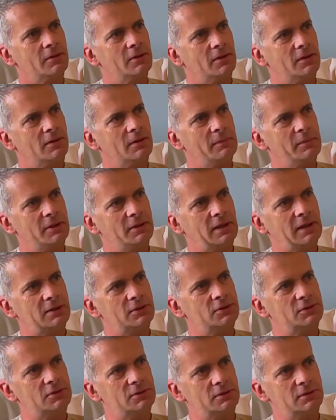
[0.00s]
You know, I mean,
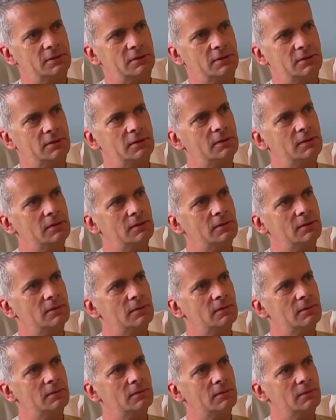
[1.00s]
that's that's good. That's
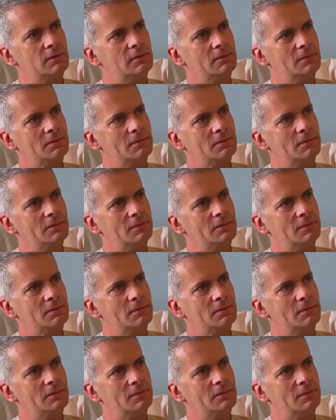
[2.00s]
potentially